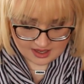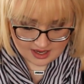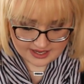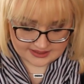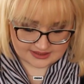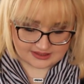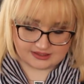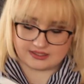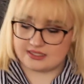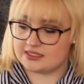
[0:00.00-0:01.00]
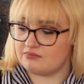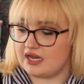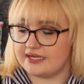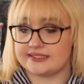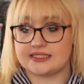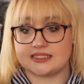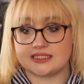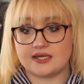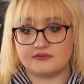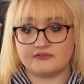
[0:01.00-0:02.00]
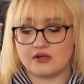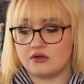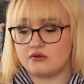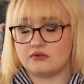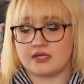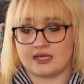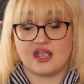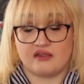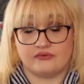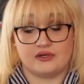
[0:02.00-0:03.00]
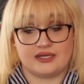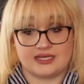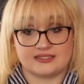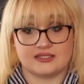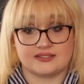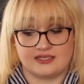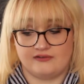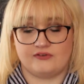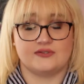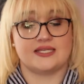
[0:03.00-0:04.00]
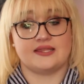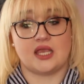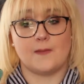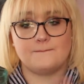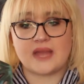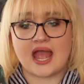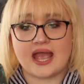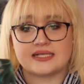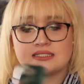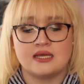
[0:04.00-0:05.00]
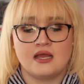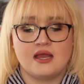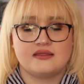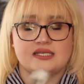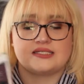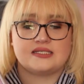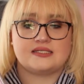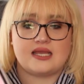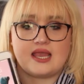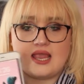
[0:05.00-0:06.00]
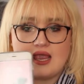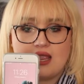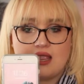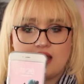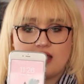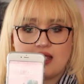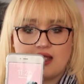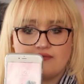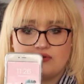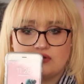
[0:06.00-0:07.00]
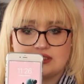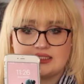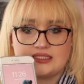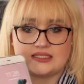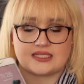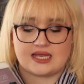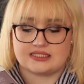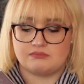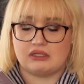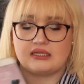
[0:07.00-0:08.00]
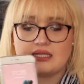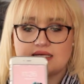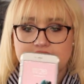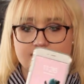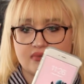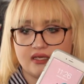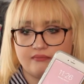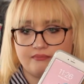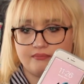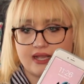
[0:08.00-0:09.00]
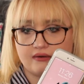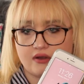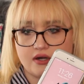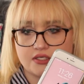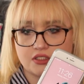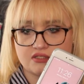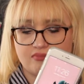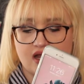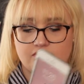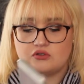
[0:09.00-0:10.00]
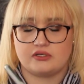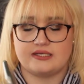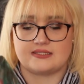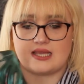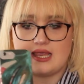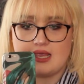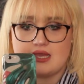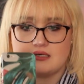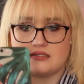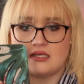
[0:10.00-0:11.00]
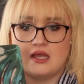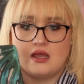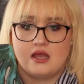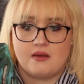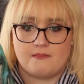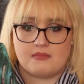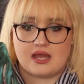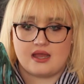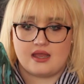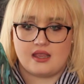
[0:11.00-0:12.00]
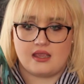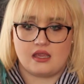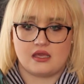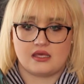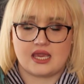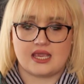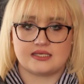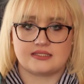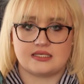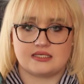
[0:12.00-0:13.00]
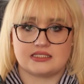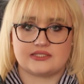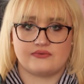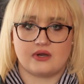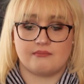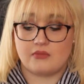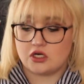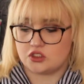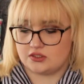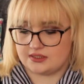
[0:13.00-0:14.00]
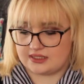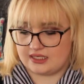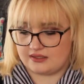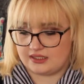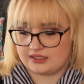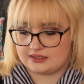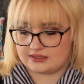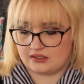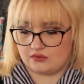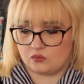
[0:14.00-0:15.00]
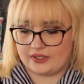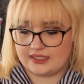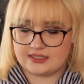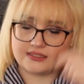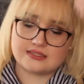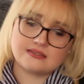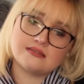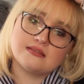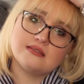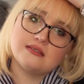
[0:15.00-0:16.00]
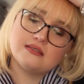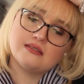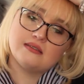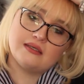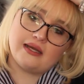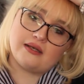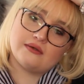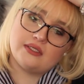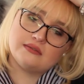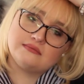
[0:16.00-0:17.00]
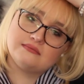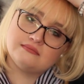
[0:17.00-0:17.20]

I see is my cell phone. Everyone has their cell phones in their bags. This is a iPhone 6s Plus. My background is just palm trees, and my case is from Marshalls, and I think it's called Winx. I don't know.